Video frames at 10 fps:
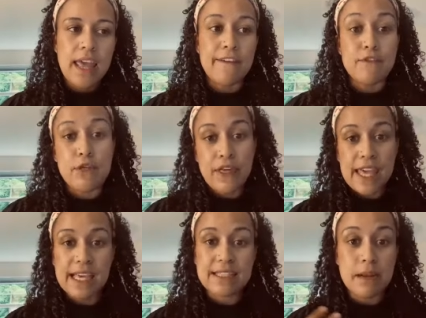If you
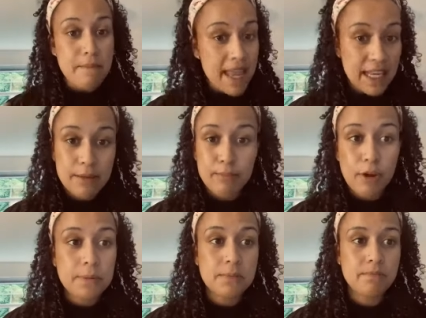think it's an American
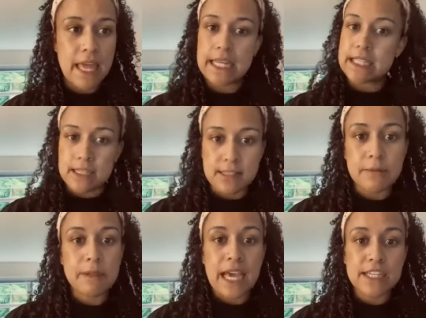problem and it doesn't
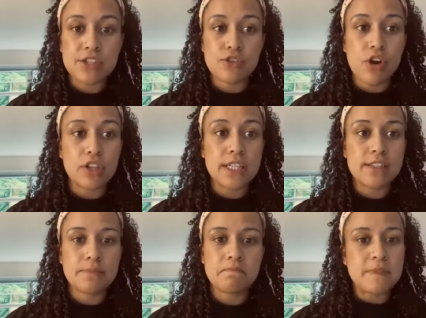apply to
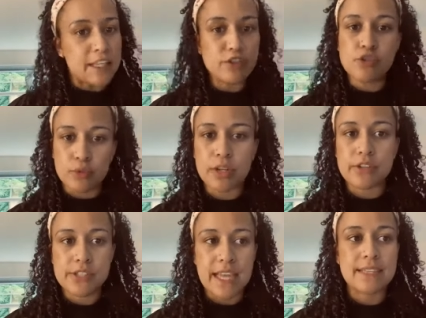Scotland, then you don't
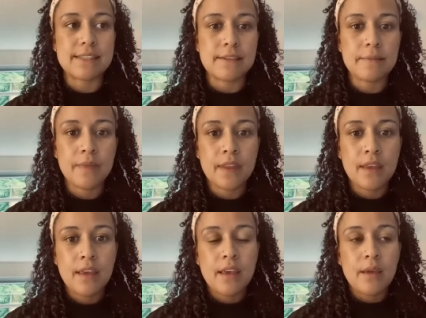understand.
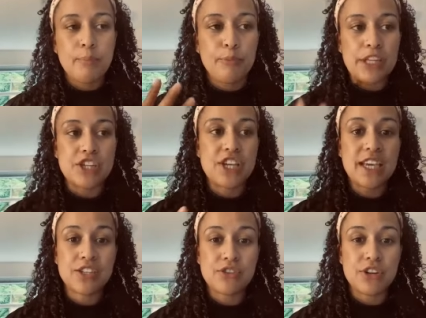British
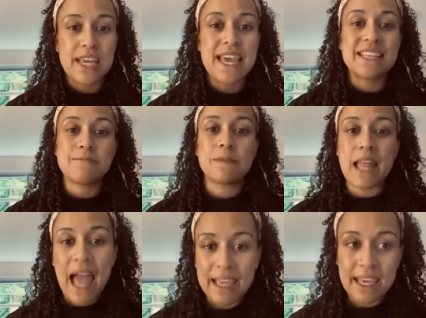history is
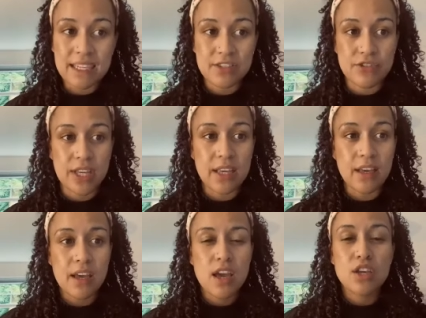black history.
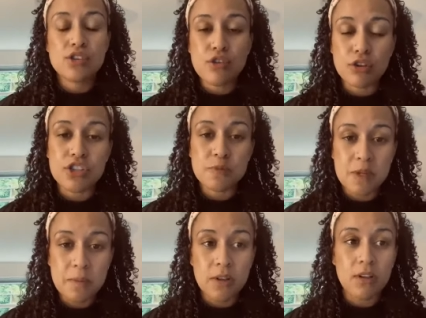Scottish
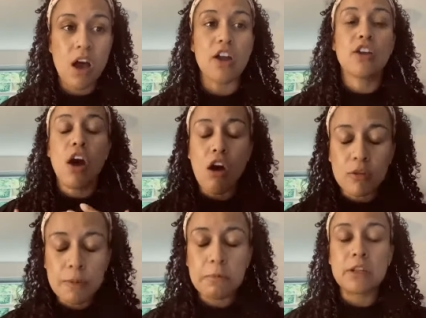people are
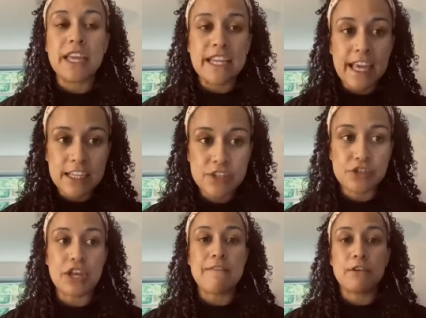culpable in
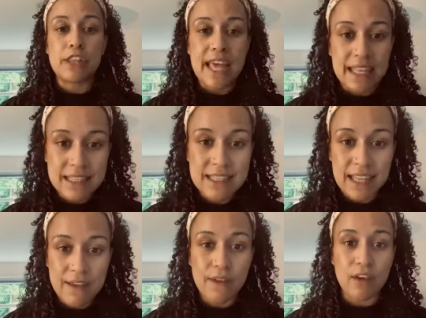history for the
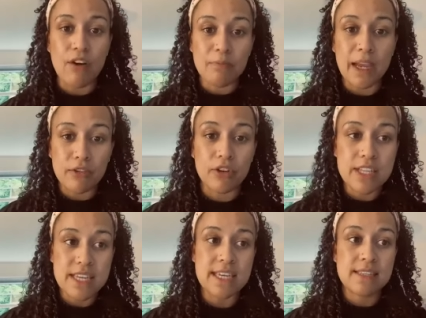enslaving of
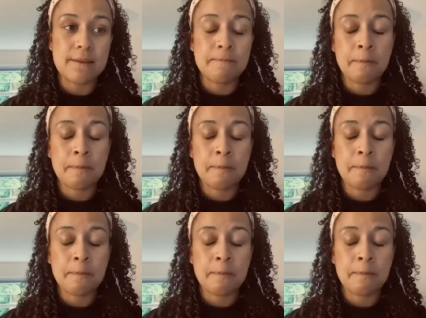minorities.